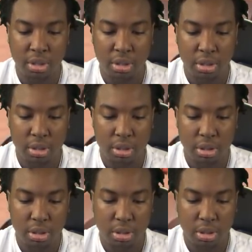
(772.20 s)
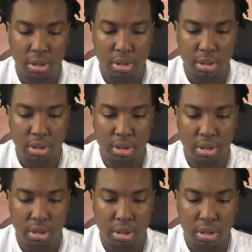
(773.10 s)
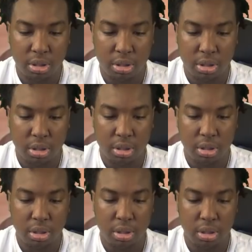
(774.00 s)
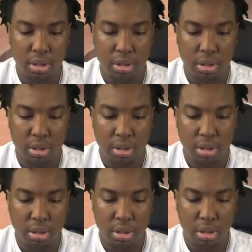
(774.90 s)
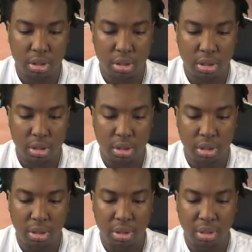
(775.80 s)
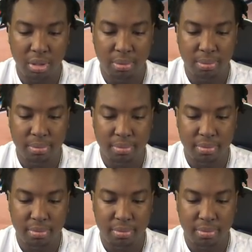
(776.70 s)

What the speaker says: (no one is talking)